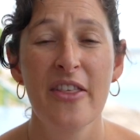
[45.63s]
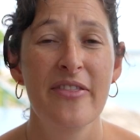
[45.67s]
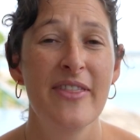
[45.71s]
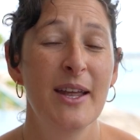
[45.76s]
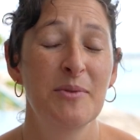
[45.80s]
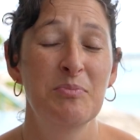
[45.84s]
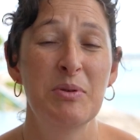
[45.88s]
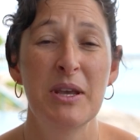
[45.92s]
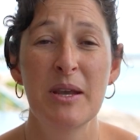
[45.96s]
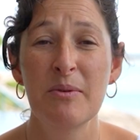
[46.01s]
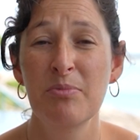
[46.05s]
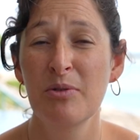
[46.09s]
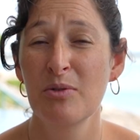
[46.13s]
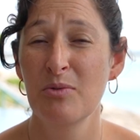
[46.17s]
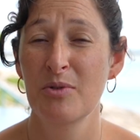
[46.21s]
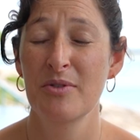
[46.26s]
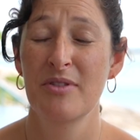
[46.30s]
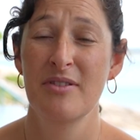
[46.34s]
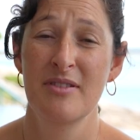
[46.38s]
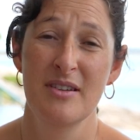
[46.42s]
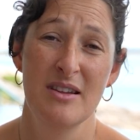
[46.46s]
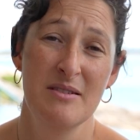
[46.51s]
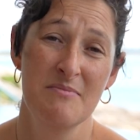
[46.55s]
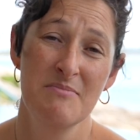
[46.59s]
that people
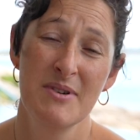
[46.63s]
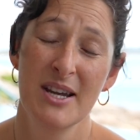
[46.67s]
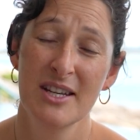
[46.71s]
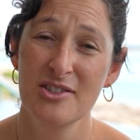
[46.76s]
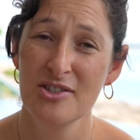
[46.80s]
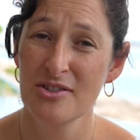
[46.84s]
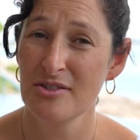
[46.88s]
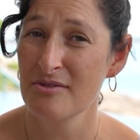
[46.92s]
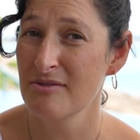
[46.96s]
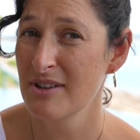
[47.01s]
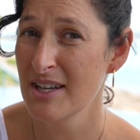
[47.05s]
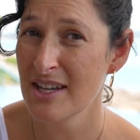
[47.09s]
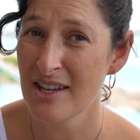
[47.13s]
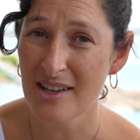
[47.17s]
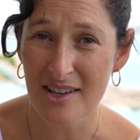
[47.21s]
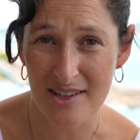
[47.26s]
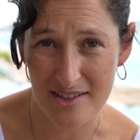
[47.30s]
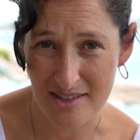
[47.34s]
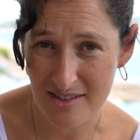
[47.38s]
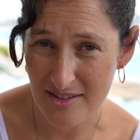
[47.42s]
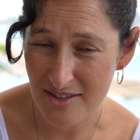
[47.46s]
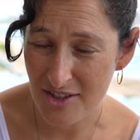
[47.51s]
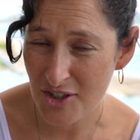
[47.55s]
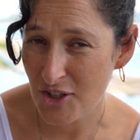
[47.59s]
would think my jewelry
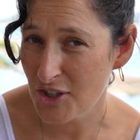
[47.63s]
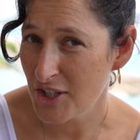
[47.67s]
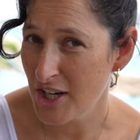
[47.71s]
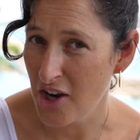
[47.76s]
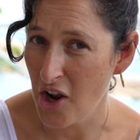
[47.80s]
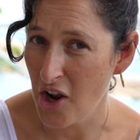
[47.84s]
isn't good